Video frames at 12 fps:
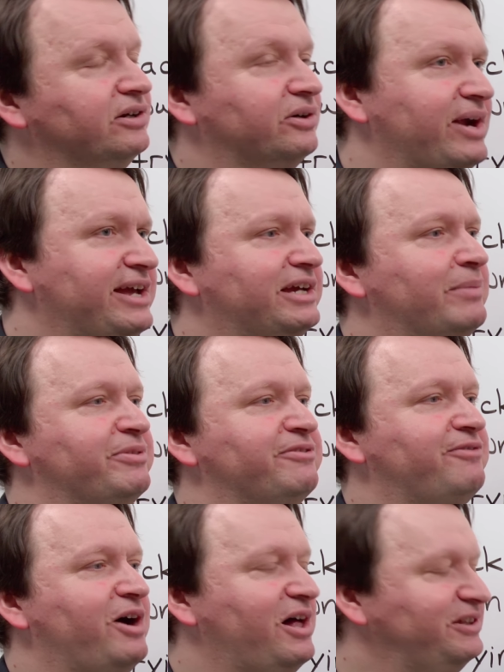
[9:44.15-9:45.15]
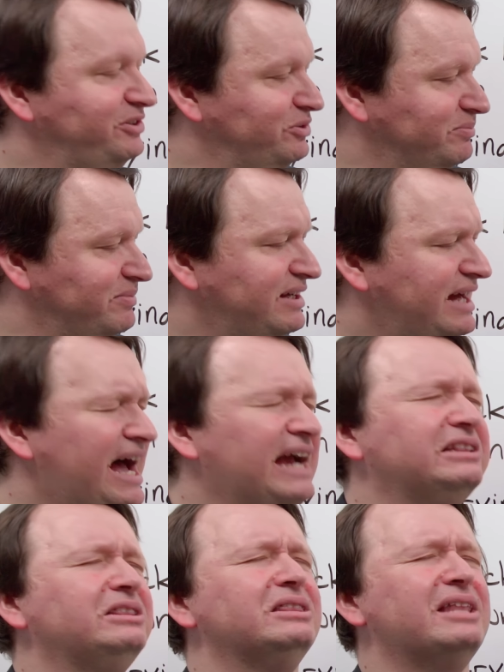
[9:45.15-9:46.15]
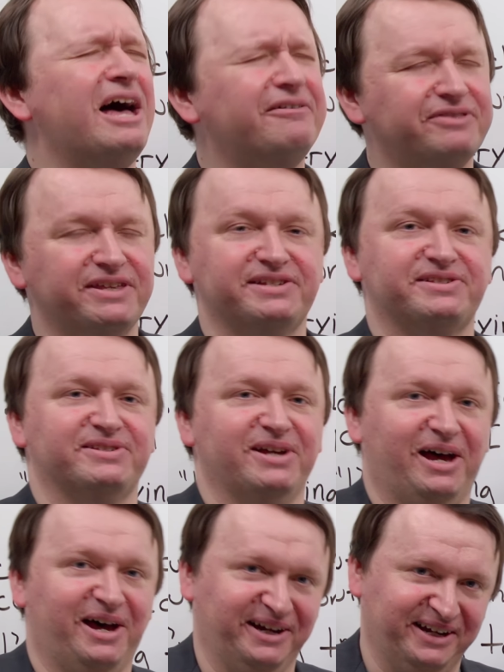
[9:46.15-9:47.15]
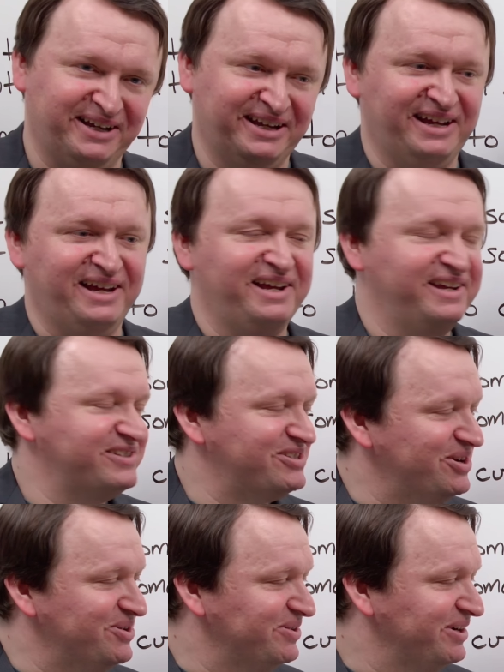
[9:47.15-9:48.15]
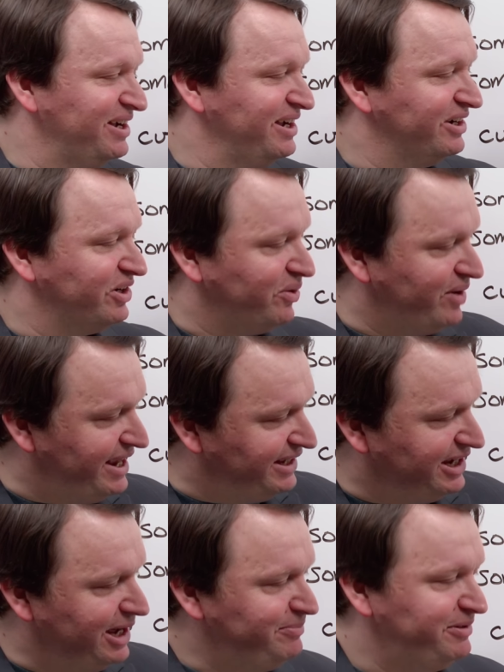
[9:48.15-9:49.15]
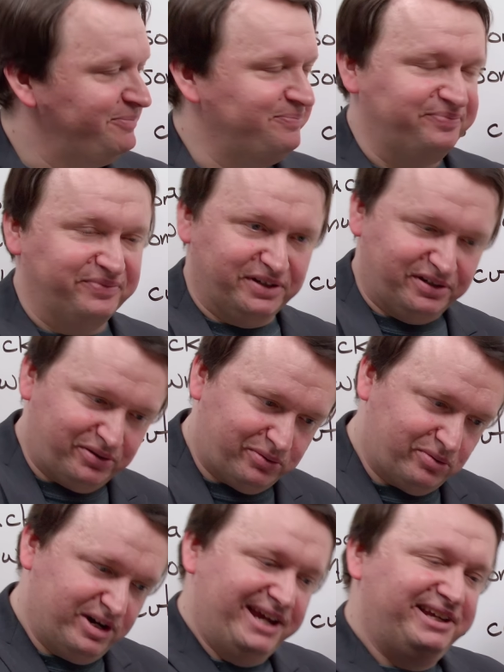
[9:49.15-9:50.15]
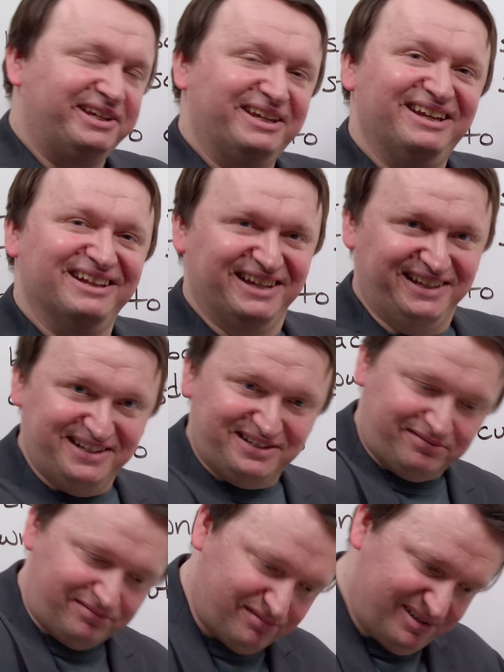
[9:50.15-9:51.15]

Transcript: Crank up the volume. I love this song. So crank up, crank like this.